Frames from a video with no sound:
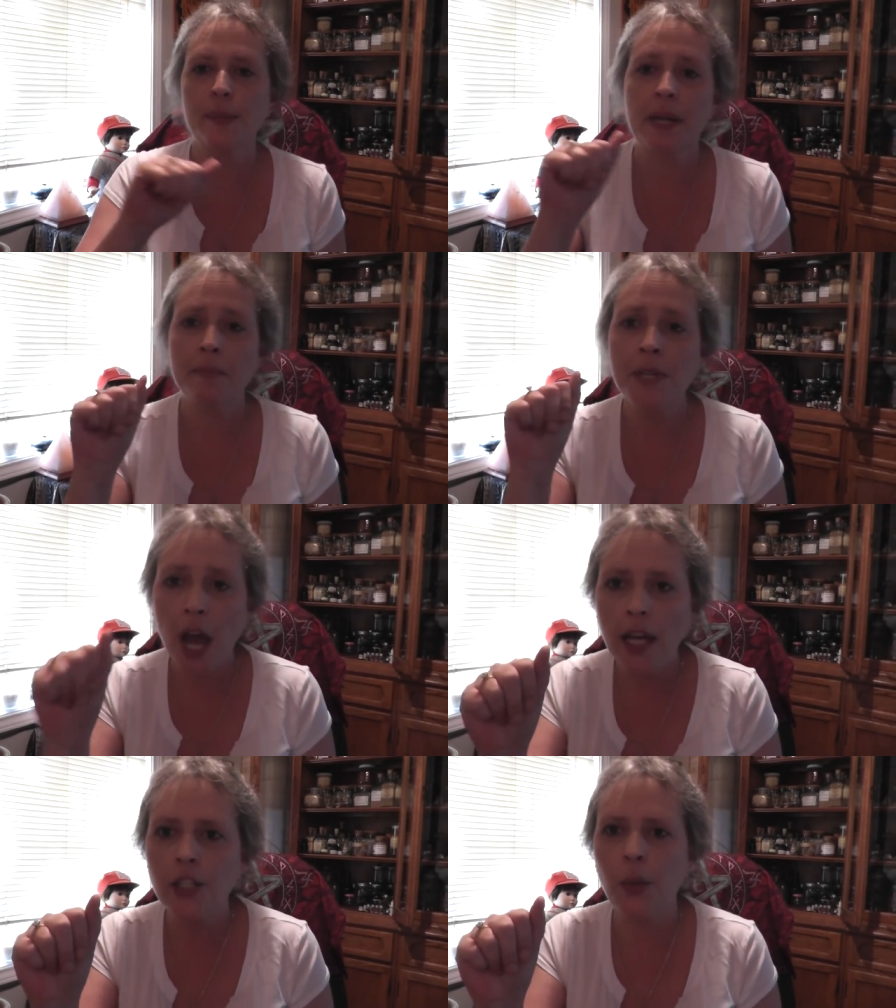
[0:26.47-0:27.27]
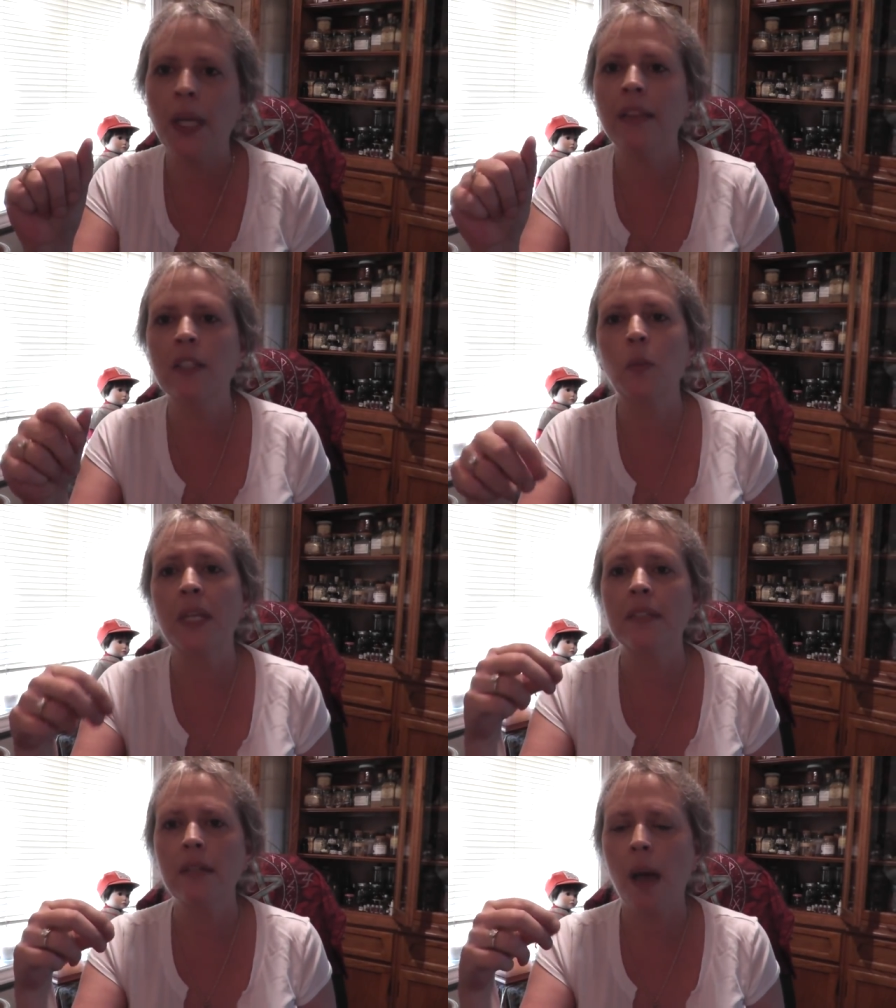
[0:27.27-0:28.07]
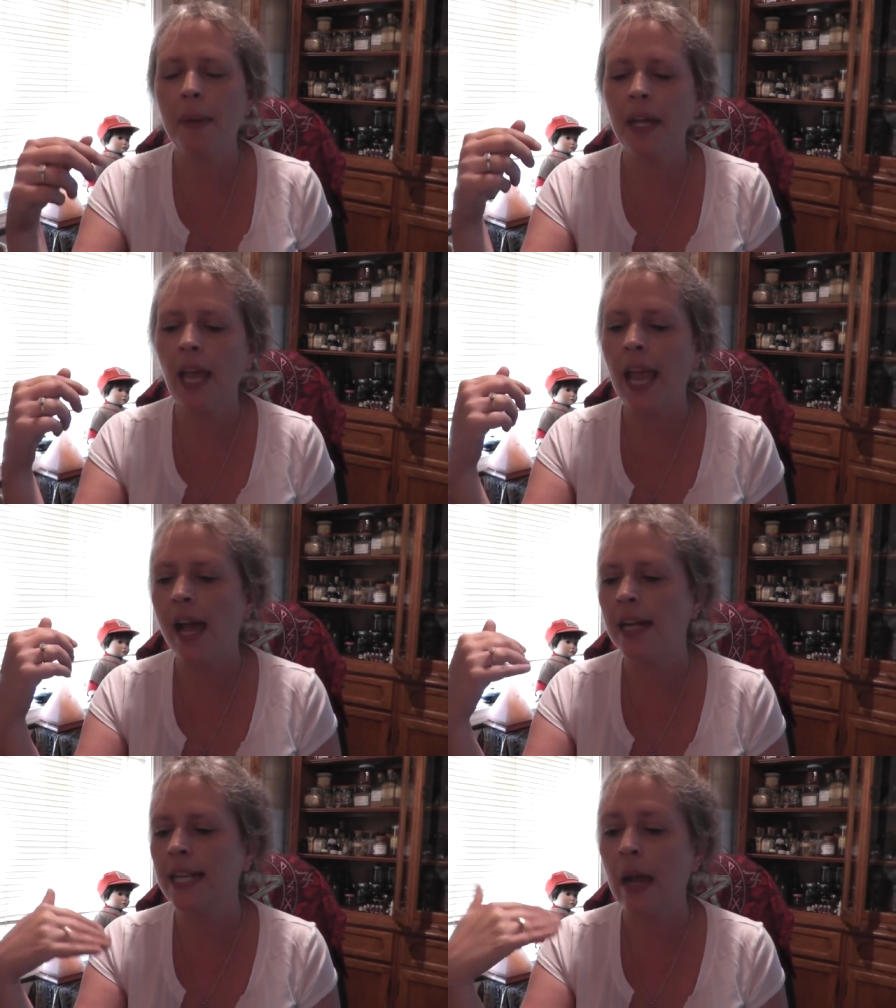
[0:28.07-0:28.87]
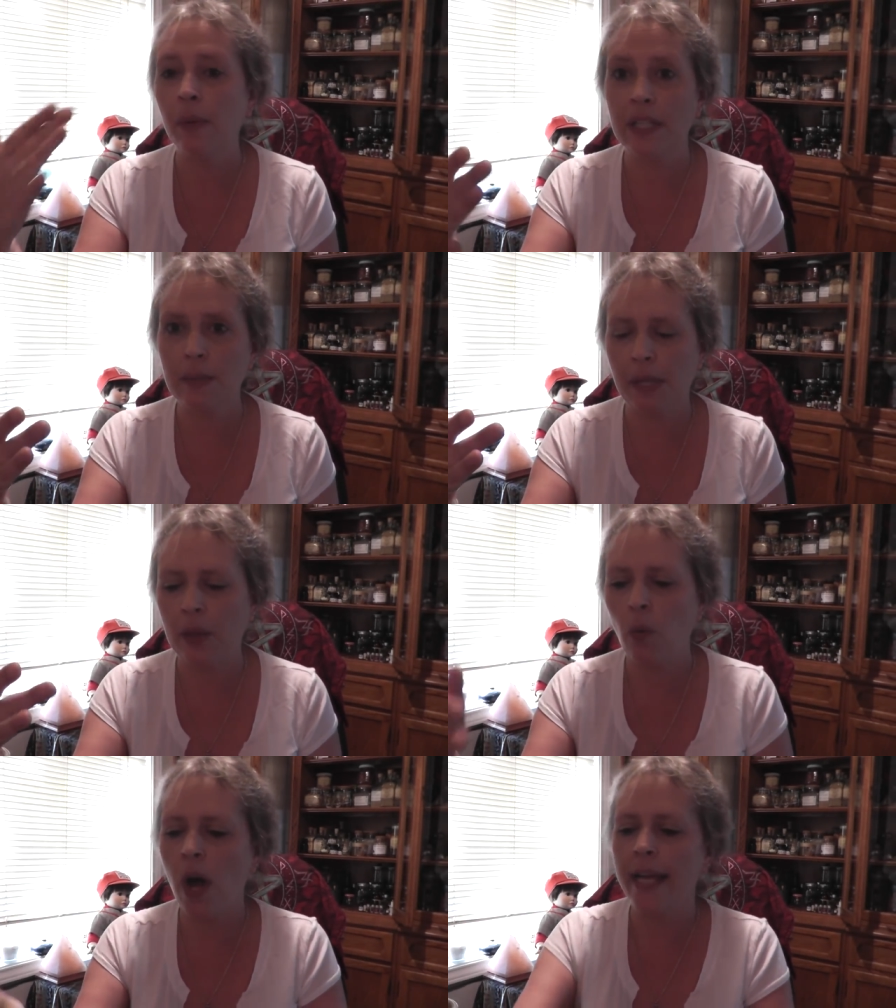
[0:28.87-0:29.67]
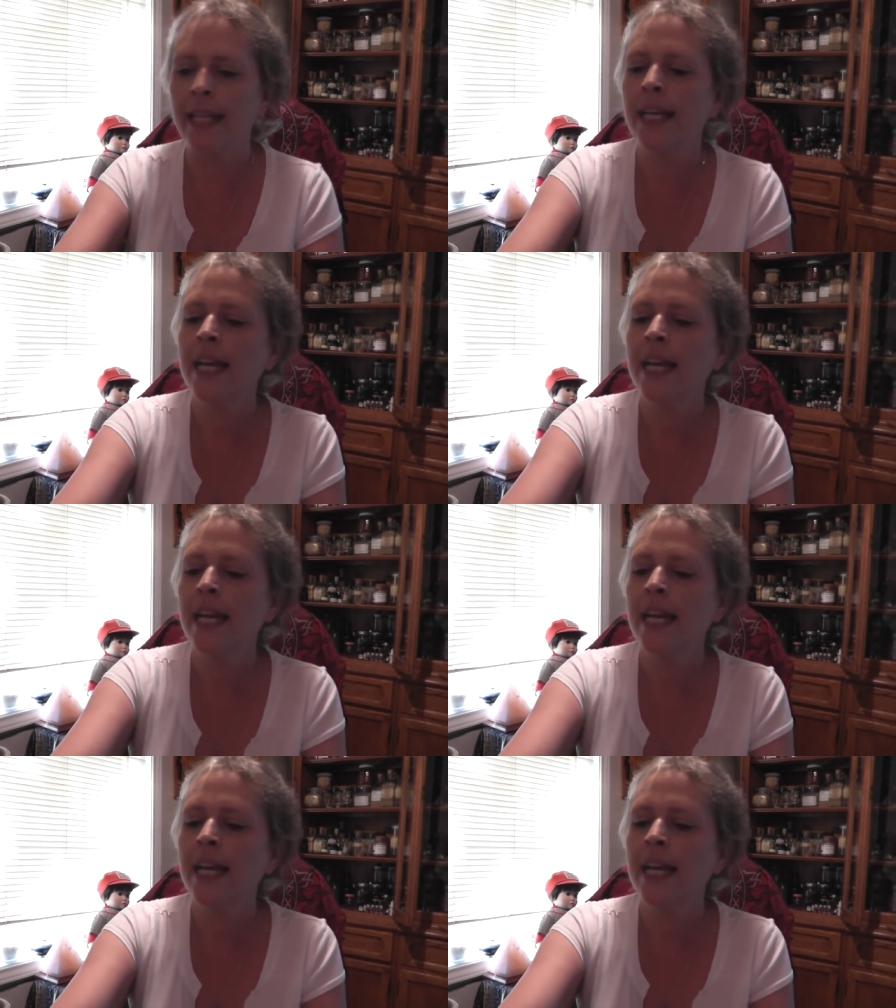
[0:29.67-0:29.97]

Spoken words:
but I'm not doing this week's topic, and I will explain why.